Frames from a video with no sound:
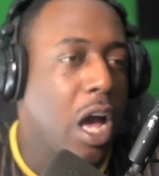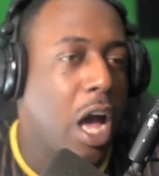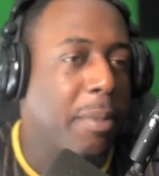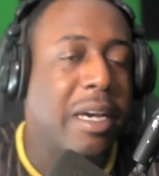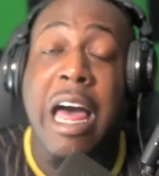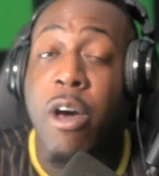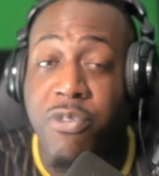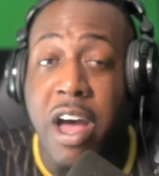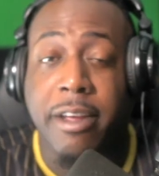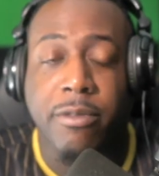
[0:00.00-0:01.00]
Um,
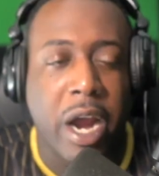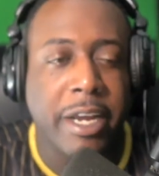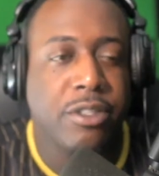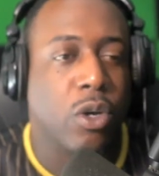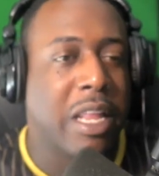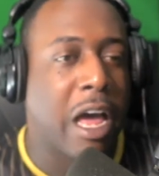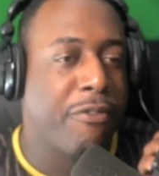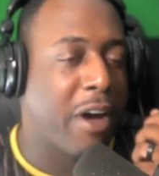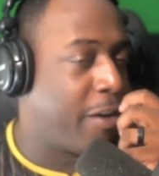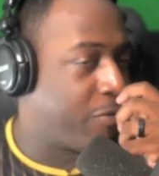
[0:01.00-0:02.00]
CloudFi, right? So
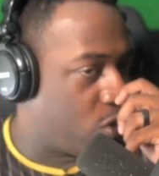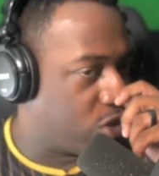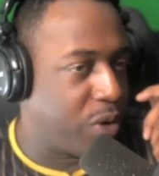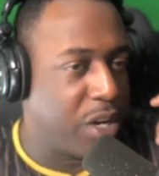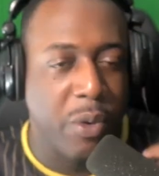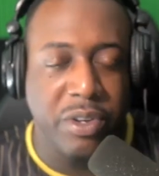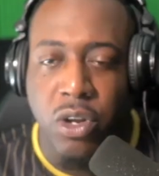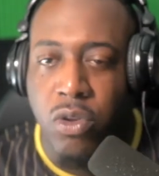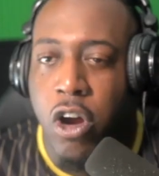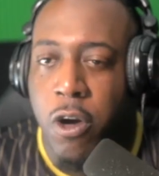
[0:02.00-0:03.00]
CloudFi, of course, we know is
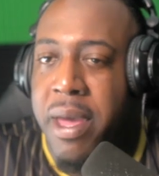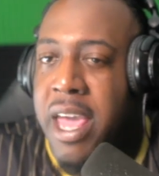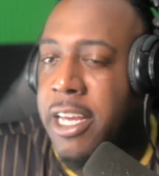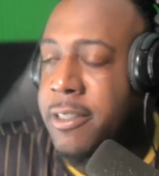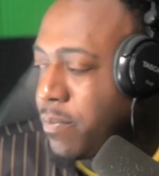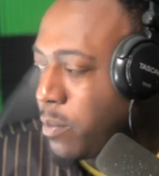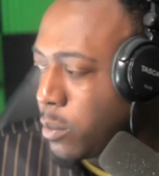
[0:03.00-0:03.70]
no longer paying